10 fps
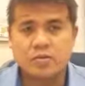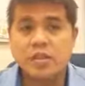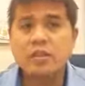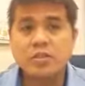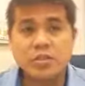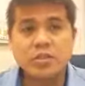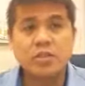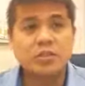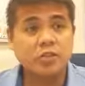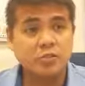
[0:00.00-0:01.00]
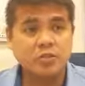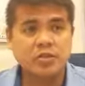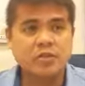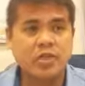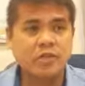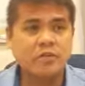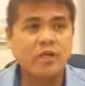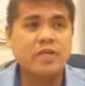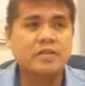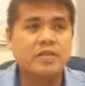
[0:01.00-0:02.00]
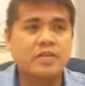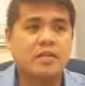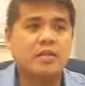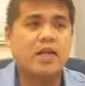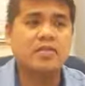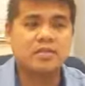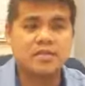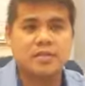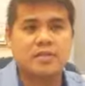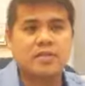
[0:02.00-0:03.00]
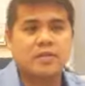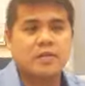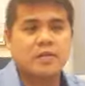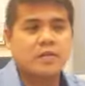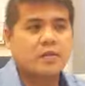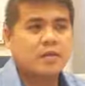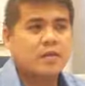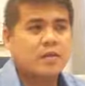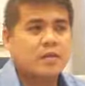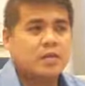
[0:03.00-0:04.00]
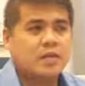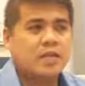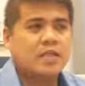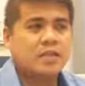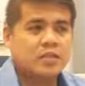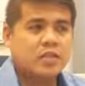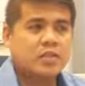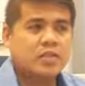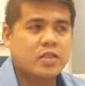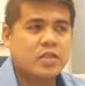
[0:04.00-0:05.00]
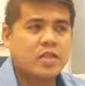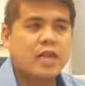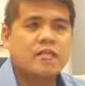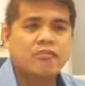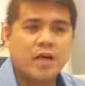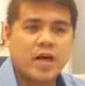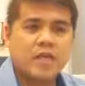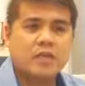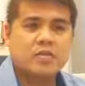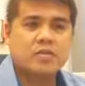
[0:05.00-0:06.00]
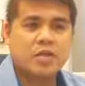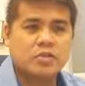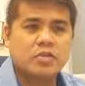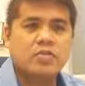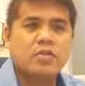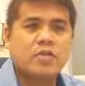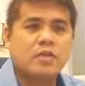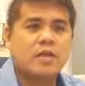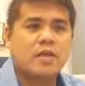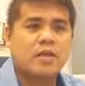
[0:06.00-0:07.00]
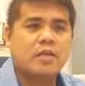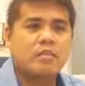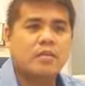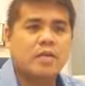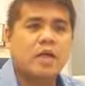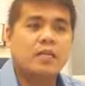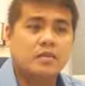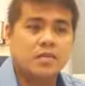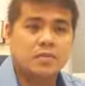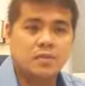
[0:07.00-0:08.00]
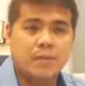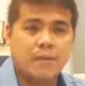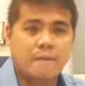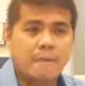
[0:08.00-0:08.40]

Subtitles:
that there is an essence, an essential invariant structure that can be understood